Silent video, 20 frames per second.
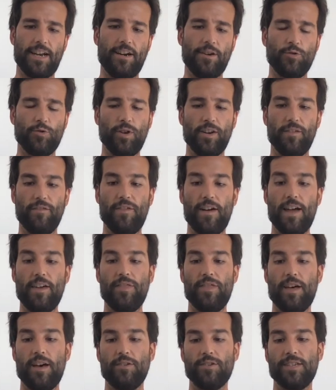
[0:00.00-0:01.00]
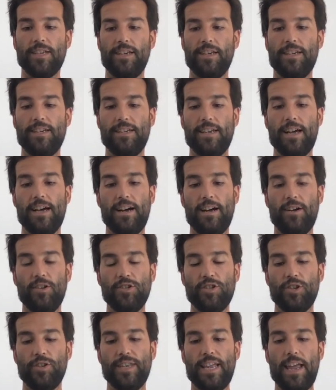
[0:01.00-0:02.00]
125,000.
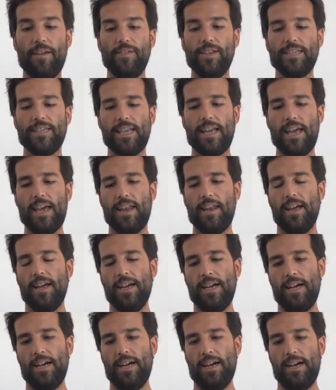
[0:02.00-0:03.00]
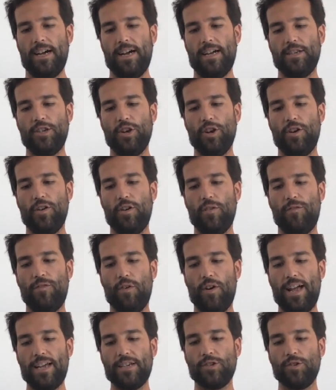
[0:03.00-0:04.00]
Also, David said,
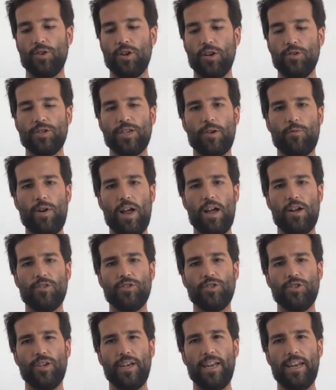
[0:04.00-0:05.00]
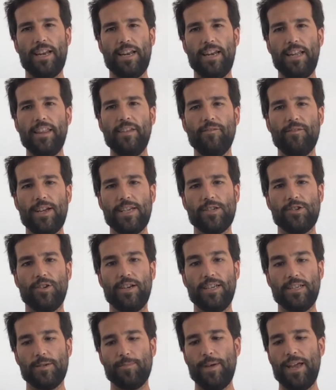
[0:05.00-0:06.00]
for us to close a round, you need a lead investor
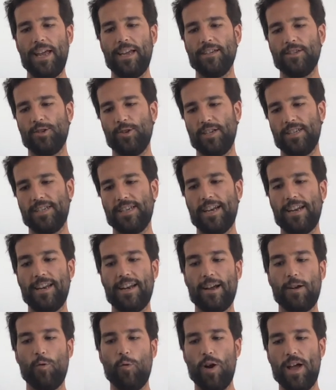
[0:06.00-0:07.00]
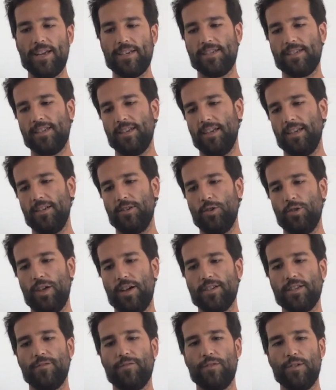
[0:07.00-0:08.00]
in Spain. So I started a quest in
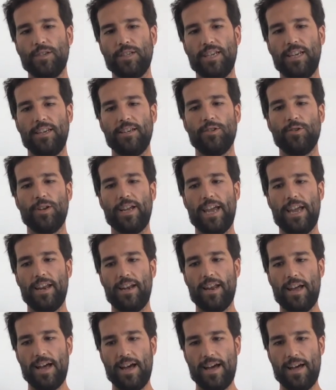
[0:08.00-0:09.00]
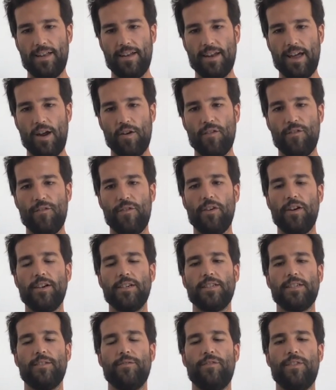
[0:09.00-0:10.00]
2014 to get our
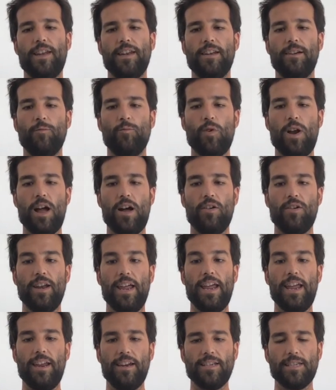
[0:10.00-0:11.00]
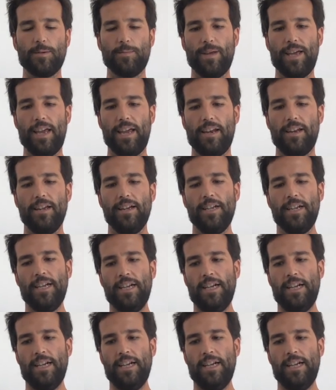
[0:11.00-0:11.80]
first funding round in Spain